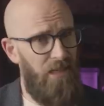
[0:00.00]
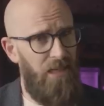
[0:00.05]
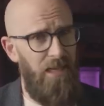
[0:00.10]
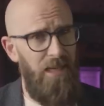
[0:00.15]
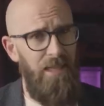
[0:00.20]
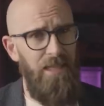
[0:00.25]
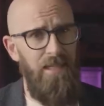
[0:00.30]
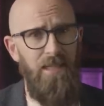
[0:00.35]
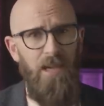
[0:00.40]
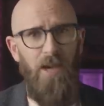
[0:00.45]
are
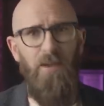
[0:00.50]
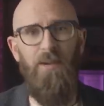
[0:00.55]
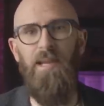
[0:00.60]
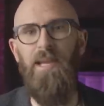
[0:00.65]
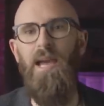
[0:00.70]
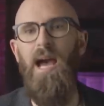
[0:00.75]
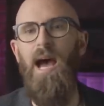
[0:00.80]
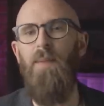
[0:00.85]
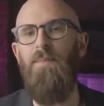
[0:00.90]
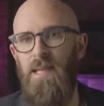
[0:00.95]
clearly
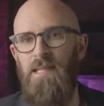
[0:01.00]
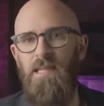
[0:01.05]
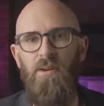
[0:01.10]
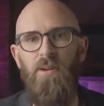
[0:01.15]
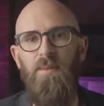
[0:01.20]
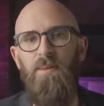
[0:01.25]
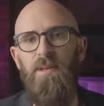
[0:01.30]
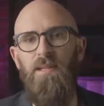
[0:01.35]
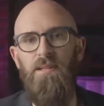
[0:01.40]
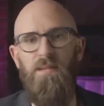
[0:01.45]
going up, it's
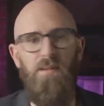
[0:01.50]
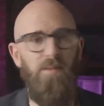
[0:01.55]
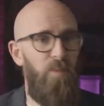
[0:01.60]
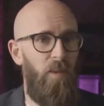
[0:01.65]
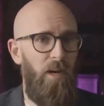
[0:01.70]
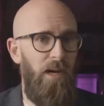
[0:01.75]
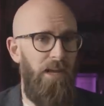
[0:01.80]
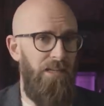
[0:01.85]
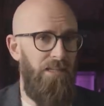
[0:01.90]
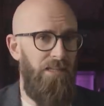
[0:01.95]
only because of
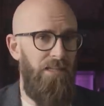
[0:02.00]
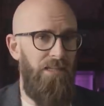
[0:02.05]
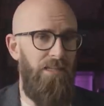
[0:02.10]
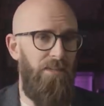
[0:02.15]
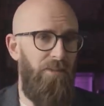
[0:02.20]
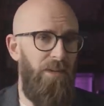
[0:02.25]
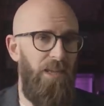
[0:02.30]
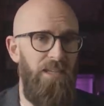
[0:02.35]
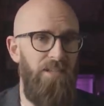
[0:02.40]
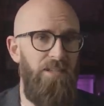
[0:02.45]
wider
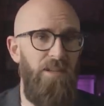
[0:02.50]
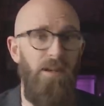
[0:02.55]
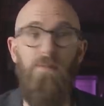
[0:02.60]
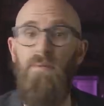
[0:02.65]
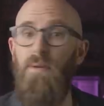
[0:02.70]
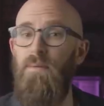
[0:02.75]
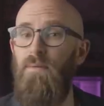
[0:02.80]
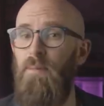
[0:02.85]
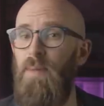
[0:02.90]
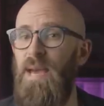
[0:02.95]
dissemination of
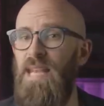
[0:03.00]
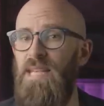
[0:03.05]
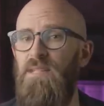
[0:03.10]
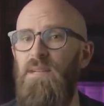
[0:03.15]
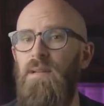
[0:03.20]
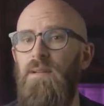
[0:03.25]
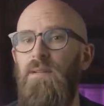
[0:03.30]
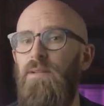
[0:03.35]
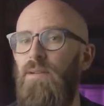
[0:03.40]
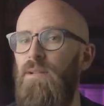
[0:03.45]

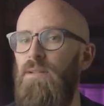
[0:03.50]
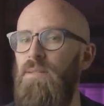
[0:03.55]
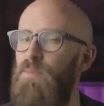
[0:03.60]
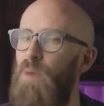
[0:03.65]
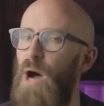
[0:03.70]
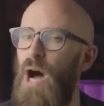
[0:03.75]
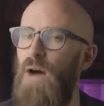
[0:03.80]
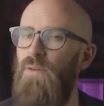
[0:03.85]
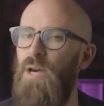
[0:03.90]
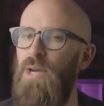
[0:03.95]
information through
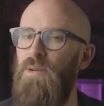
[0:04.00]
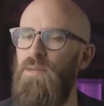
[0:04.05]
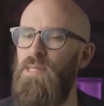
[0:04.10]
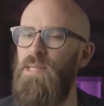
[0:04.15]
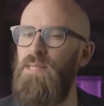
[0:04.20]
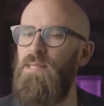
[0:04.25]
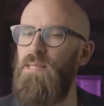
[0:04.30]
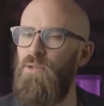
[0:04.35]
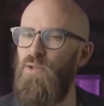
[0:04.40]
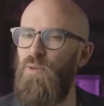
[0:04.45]
smartphones
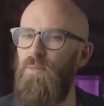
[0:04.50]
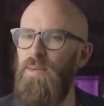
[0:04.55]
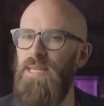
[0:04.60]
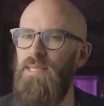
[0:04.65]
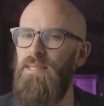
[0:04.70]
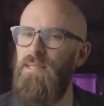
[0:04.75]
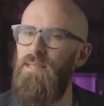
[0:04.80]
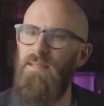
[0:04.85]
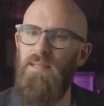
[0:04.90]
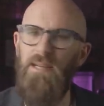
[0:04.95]
and social
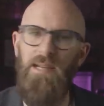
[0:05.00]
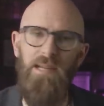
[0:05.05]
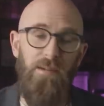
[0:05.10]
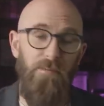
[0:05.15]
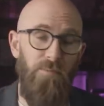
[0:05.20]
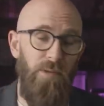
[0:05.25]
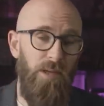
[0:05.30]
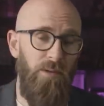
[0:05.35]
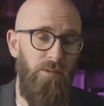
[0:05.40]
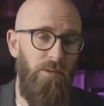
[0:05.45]
media than any
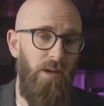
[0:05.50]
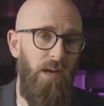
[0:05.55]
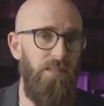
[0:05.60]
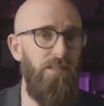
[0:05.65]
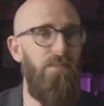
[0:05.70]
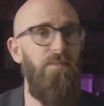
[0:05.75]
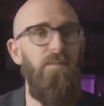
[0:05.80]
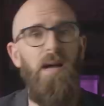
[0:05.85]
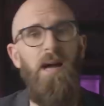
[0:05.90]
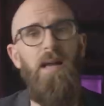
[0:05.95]
real rise
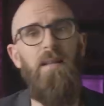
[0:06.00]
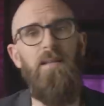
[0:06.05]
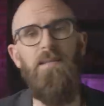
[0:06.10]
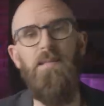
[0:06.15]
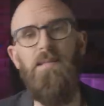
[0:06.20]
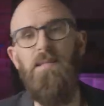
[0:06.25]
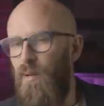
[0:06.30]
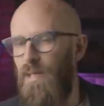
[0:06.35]
in violence.